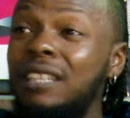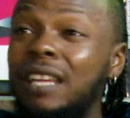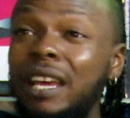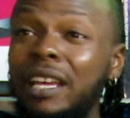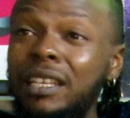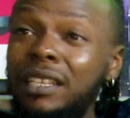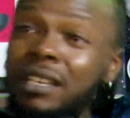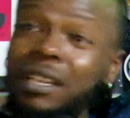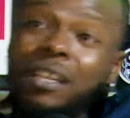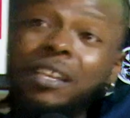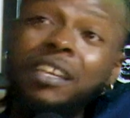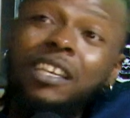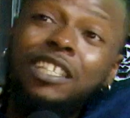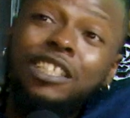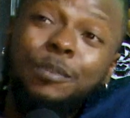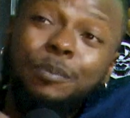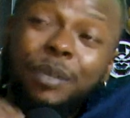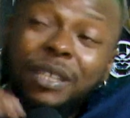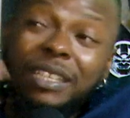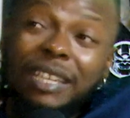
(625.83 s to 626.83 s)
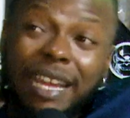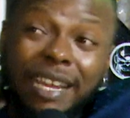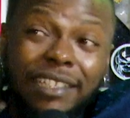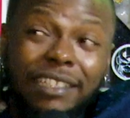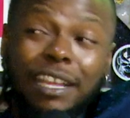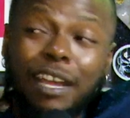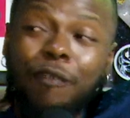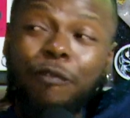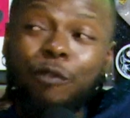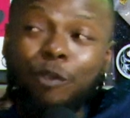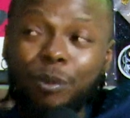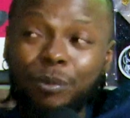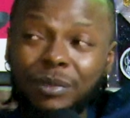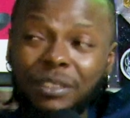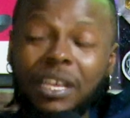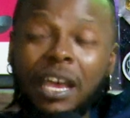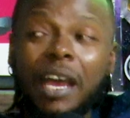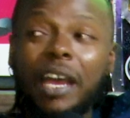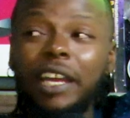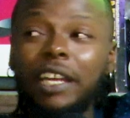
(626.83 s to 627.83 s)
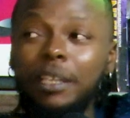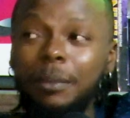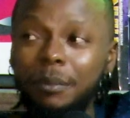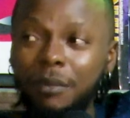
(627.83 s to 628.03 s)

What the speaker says: Like it's been like that from time.